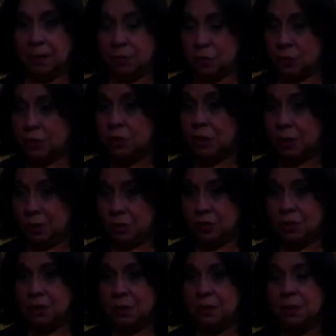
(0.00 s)

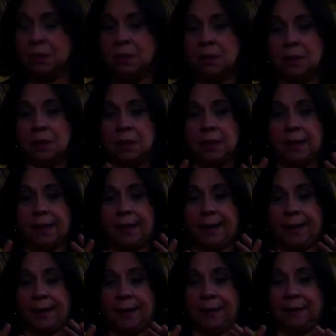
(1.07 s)
sociology
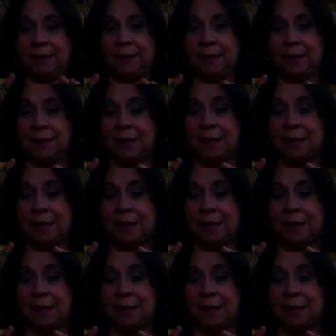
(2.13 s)
and